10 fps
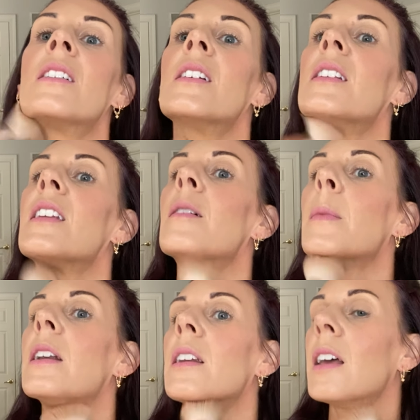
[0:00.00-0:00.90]
and down
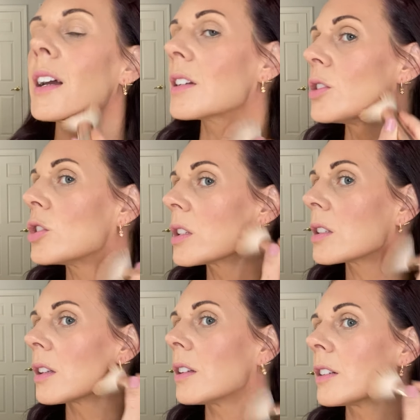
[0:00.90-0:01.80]
my neck just
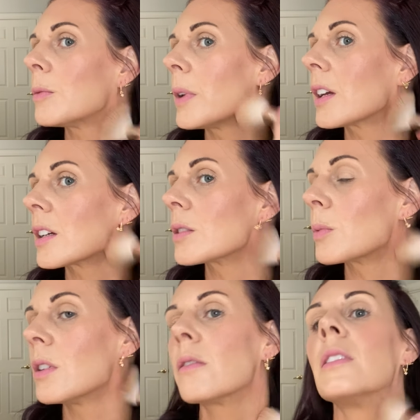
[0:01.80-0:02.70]
a little bit, because
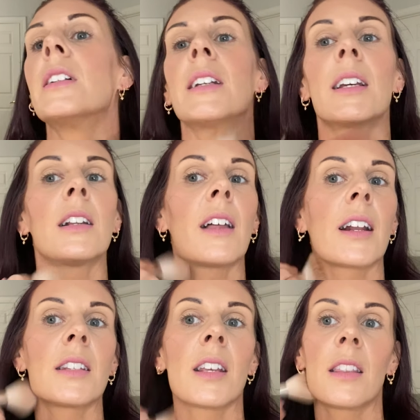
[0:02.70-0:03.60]
we don't really get a lot
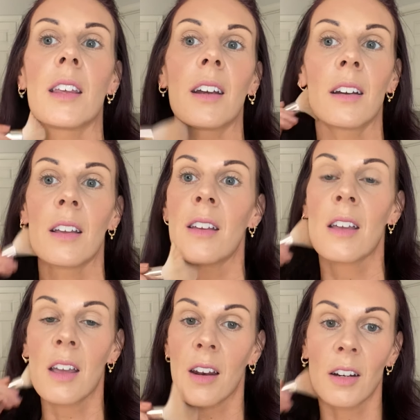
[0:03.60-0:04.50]
of sun there.
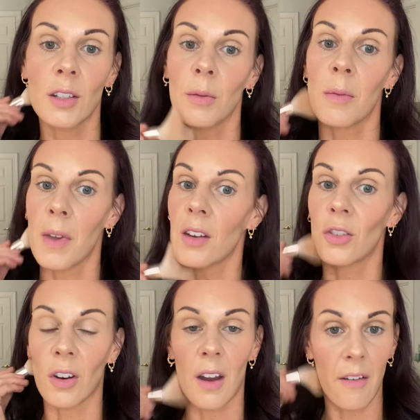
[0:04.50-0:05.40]
And I just wanna make
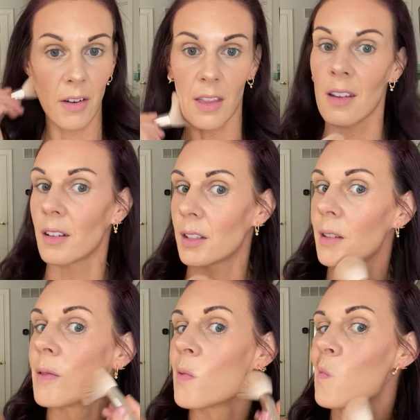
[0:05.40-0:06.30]
sure everything's
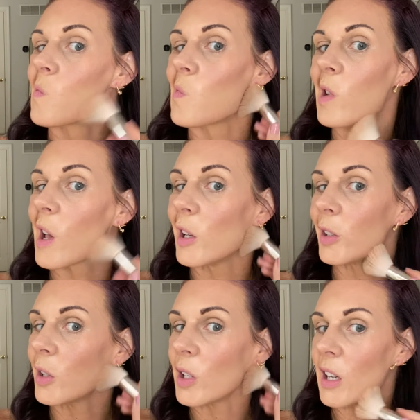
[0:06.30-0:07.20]
nice
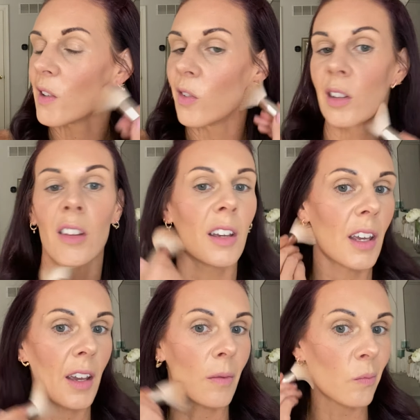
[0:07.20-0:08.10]
and even
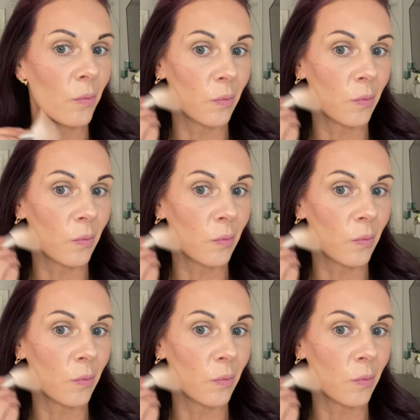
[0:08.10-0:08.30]
looking,